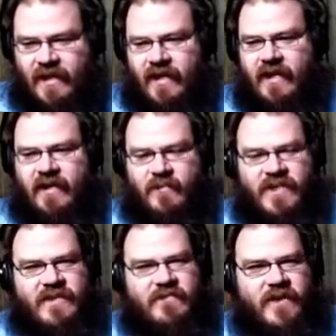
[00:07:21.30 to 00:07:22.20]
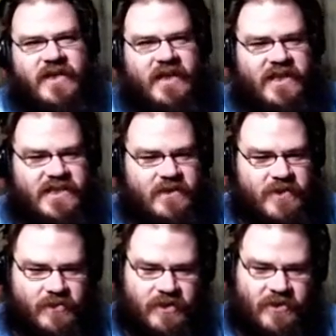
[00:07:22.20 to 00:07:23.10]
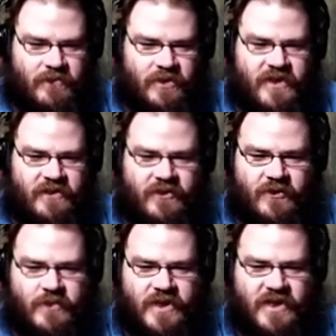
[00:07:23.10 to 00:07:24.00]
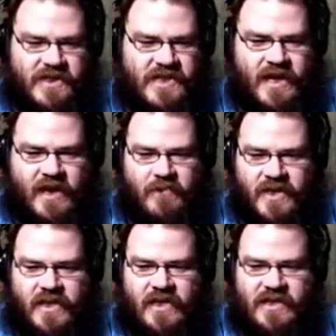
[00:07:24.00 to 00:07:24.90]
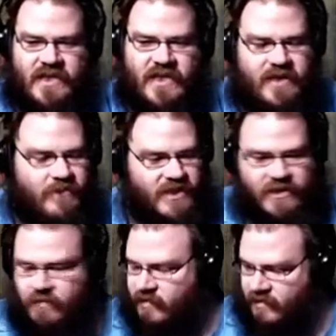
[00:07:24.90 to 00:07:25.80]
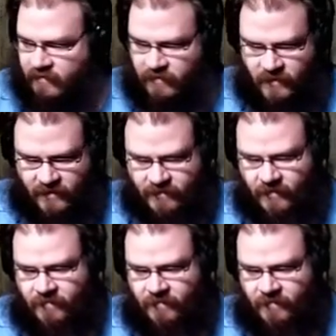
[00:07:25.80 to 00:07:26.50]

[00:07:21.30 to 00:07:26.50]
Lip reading: And it'd be very nice to be able to complete a loop and then say I beat E.T. and be done with it forever.